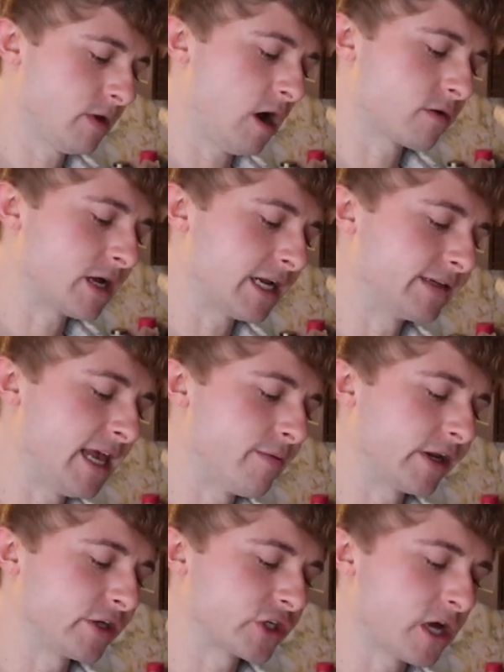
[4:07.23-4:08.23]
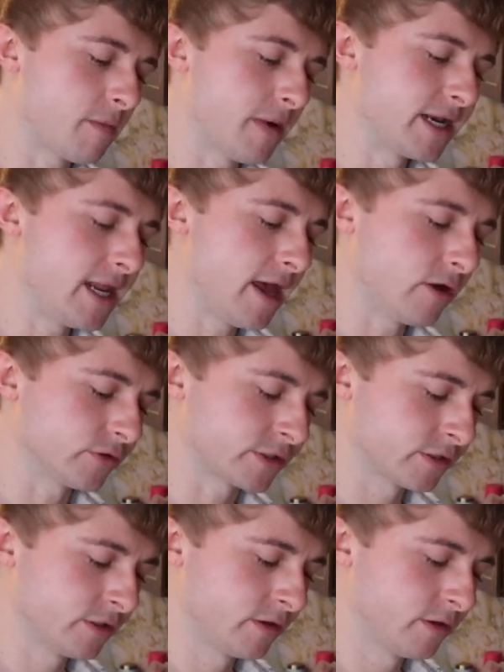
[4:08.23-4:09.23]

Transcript: Oh, God damn it, I just cut my nails.